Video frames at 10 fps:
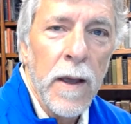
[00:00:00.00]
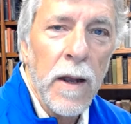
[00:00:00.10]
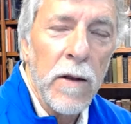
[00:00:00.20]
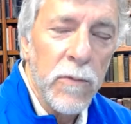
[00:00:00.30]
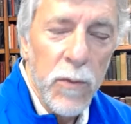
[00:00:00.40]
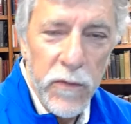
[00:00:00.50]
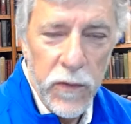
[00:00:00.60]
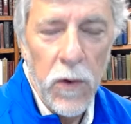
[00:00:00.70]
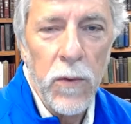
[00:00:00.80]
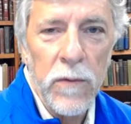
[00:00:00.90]
And let's move
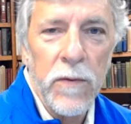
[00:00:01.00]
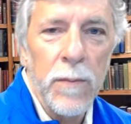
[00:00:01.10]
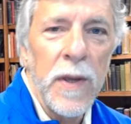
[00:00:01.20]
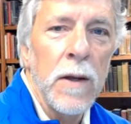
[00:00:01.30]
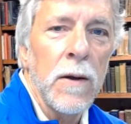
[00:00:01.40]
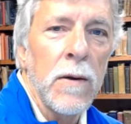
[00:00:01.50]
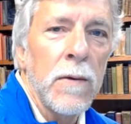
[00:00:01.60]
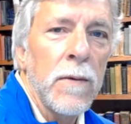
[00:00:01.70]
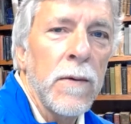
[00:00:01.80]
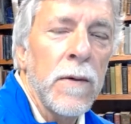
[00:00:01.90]
forward from here.
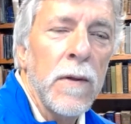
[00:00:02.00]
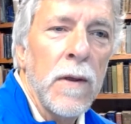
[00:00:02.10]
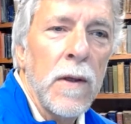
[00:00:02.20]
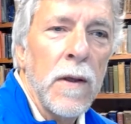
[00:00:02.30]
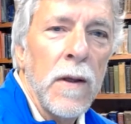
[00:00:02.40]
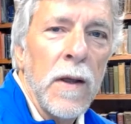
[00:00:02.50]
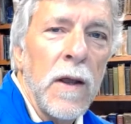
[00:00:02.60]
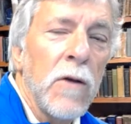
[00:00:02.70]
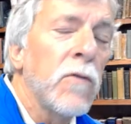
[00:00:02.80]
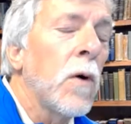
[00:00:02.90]

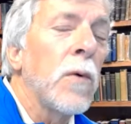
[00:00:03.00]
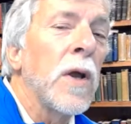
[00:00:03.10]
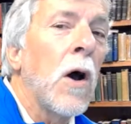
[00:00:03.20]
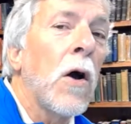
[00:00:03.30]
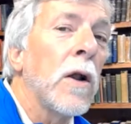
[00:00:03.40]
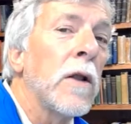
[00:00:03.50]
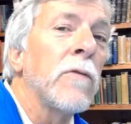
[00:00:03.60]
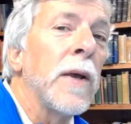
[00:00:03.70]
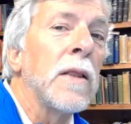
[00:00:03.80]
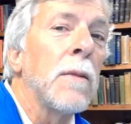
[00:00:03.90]
Here's where we are. Let's
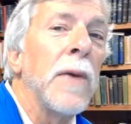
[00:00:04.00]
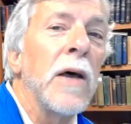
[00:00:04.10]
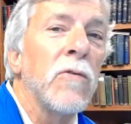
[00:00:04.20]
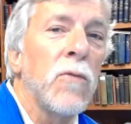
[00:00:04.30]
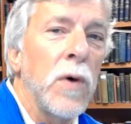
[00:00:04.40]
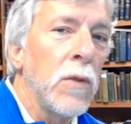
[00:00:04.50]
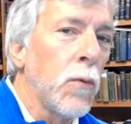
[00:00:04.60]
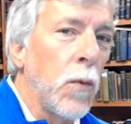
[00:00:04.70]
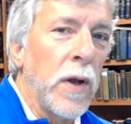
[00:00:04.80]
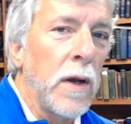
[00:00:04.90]
make the best with
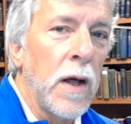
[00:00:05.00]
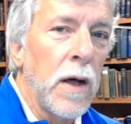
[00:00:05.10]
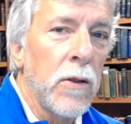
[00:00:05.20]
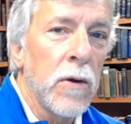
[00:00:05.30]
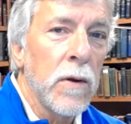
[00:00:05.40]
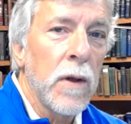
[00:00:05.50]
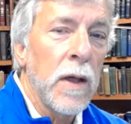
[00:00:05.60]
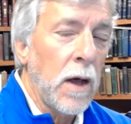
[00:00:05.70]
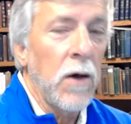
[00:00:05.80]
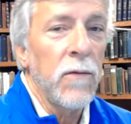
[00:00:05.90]
one another
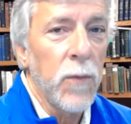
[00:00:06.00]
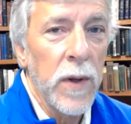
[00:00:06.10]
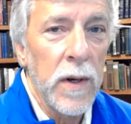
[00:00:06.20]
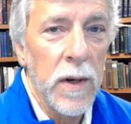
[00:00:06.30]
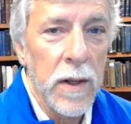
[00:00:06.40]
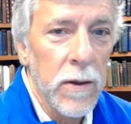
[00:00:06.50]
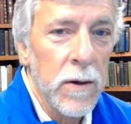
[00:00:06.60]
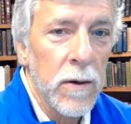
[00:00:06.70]
and of one another.